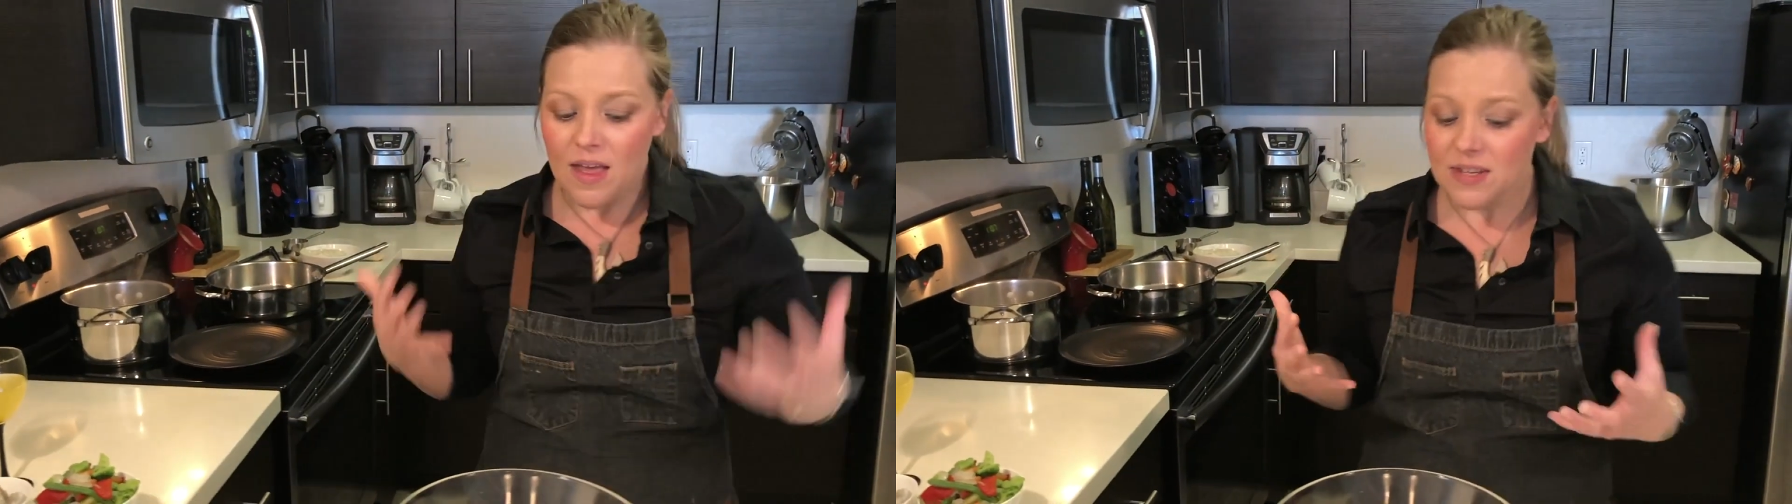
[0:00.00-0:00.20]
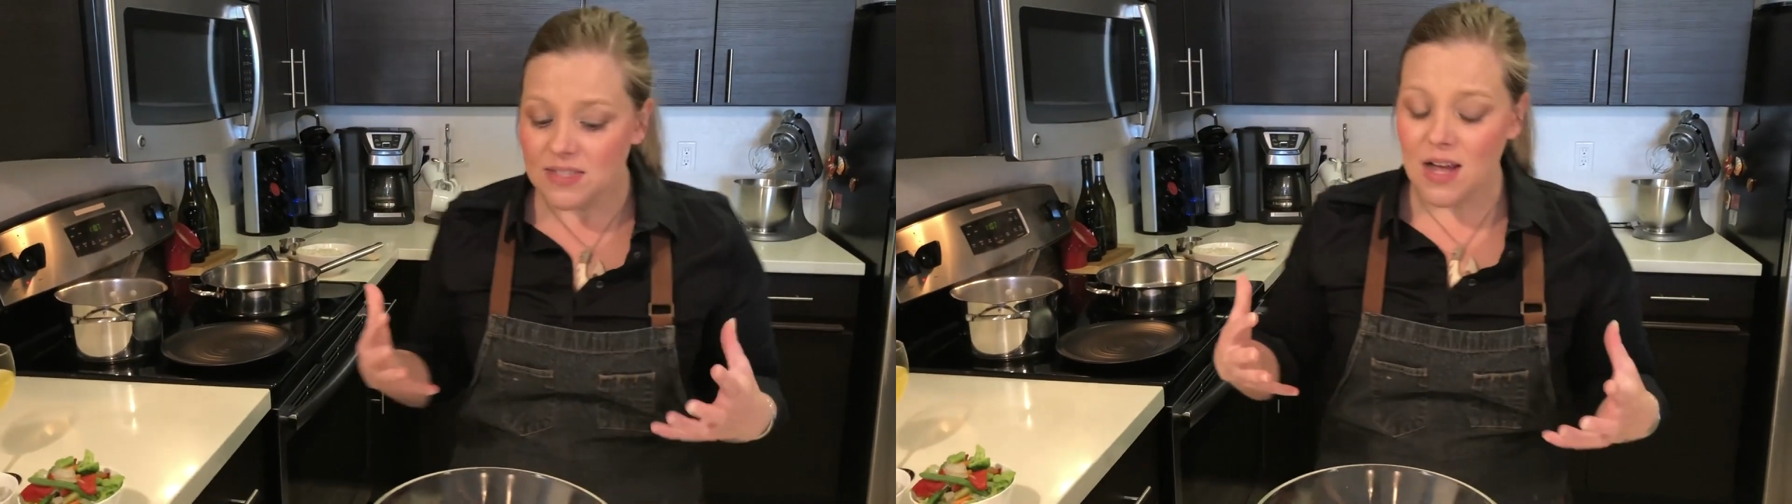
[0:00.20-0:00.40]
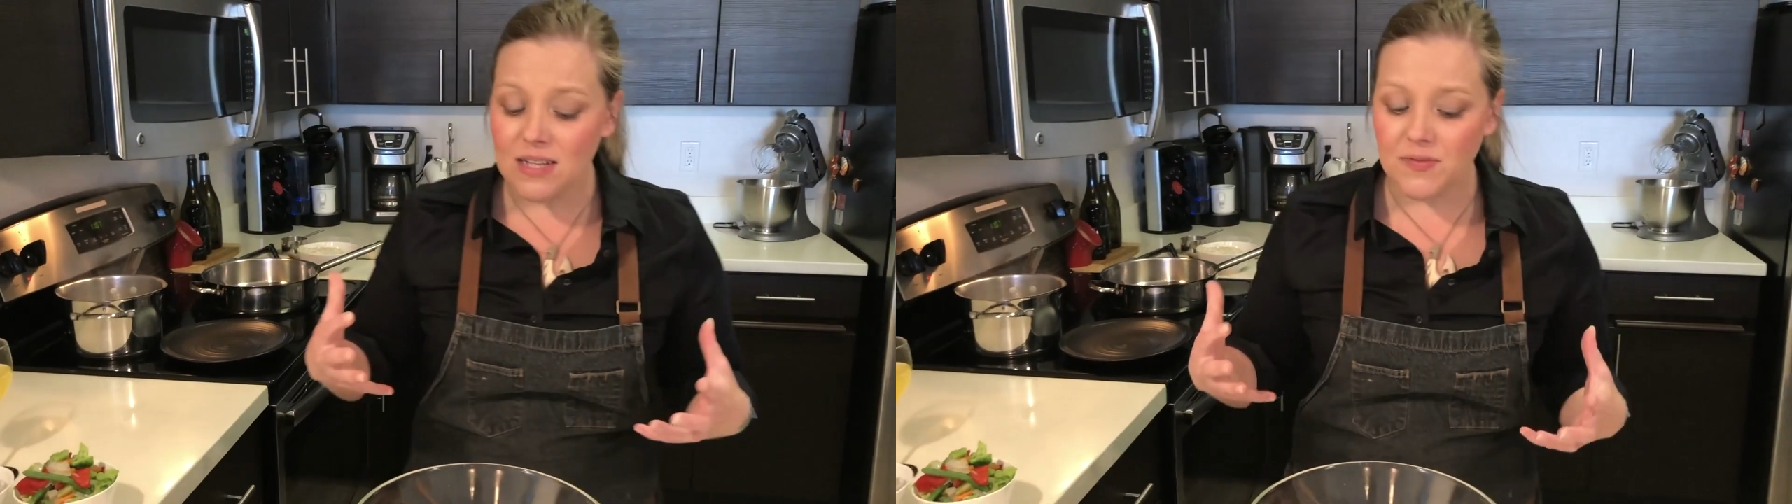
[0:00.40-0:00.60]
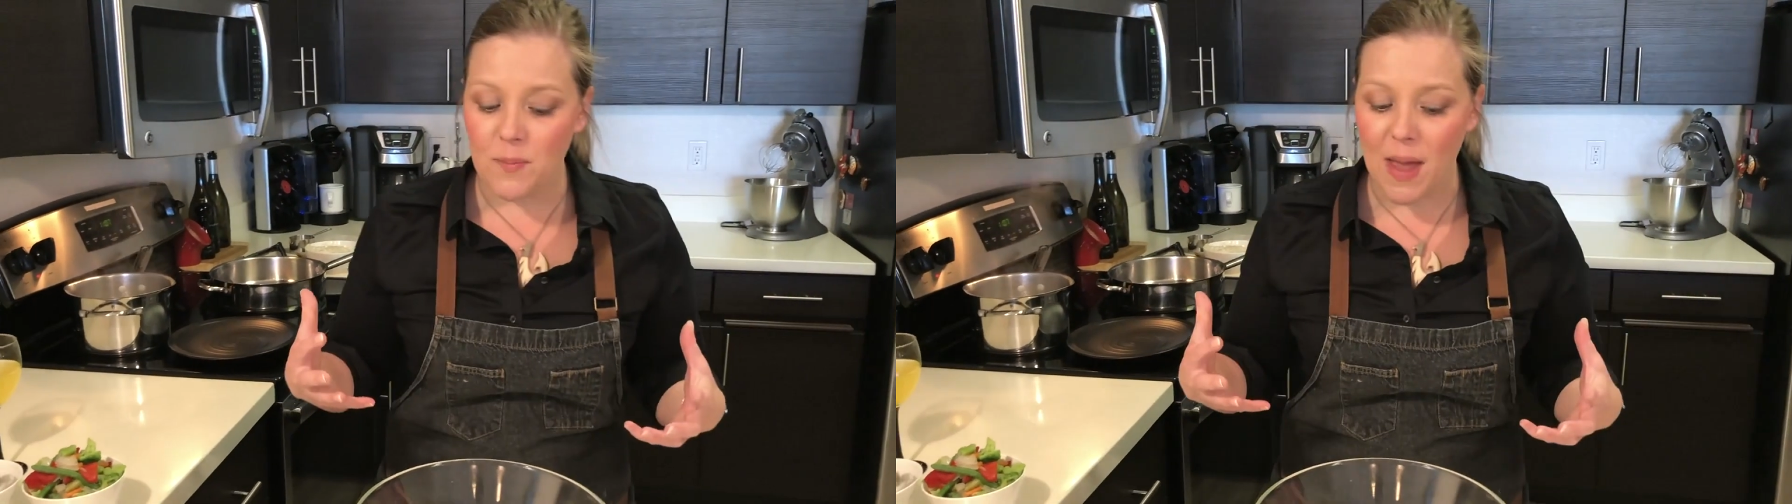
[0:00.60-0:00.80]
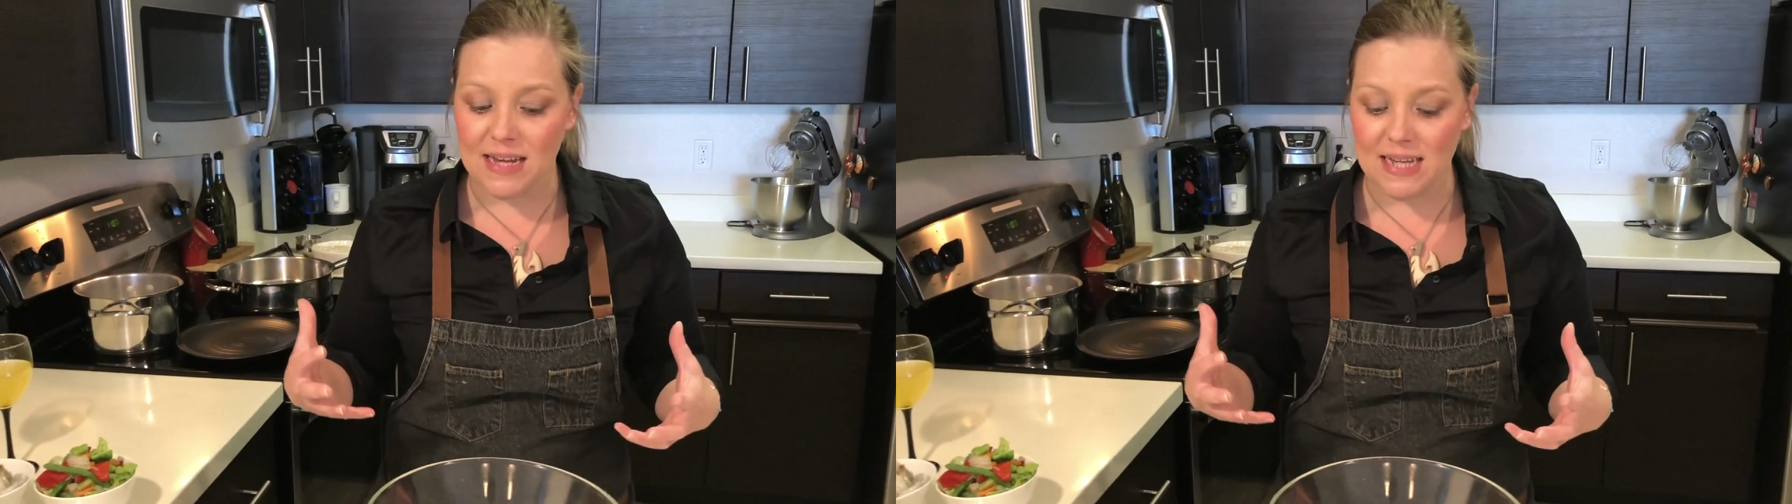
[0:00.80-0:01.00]
The sauce for
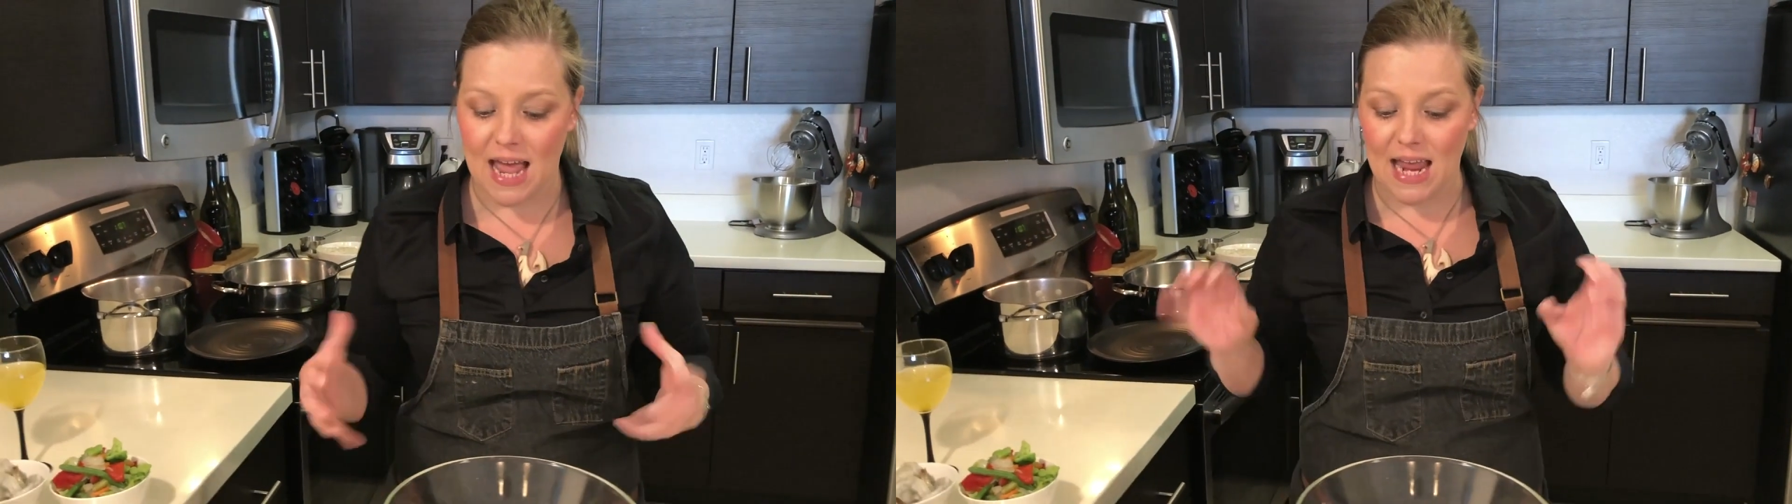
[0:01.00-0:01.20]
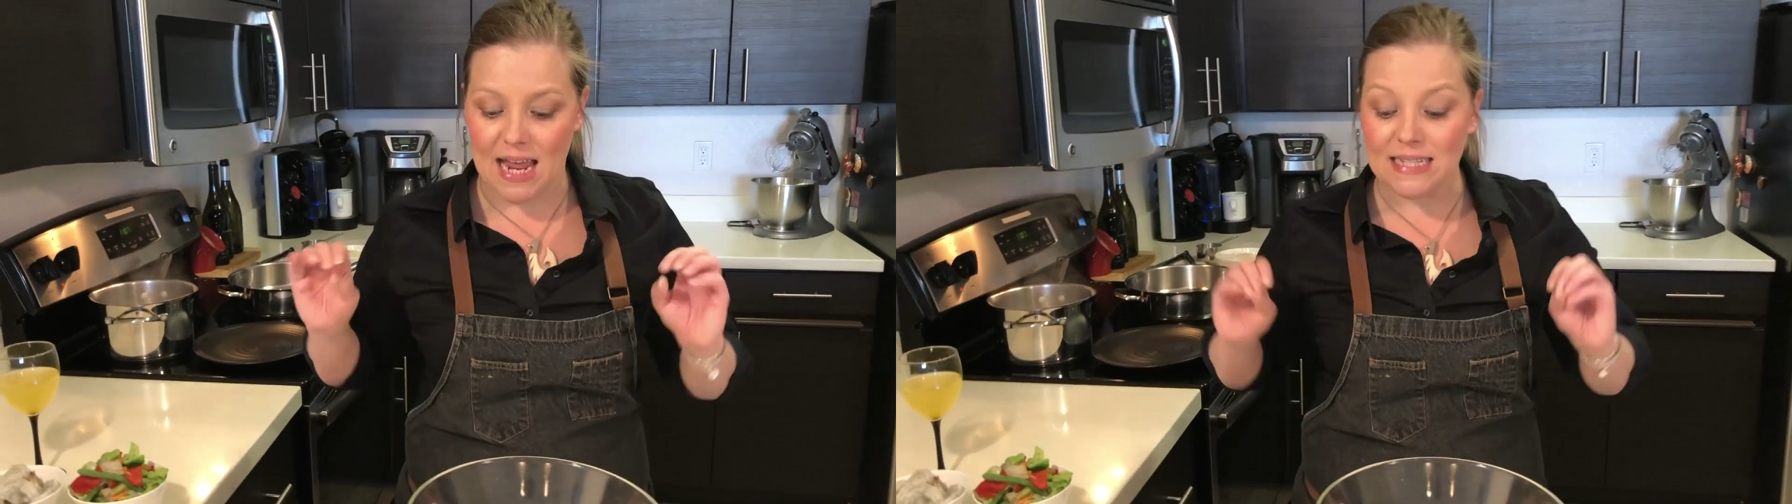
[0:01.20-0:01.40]
pad thai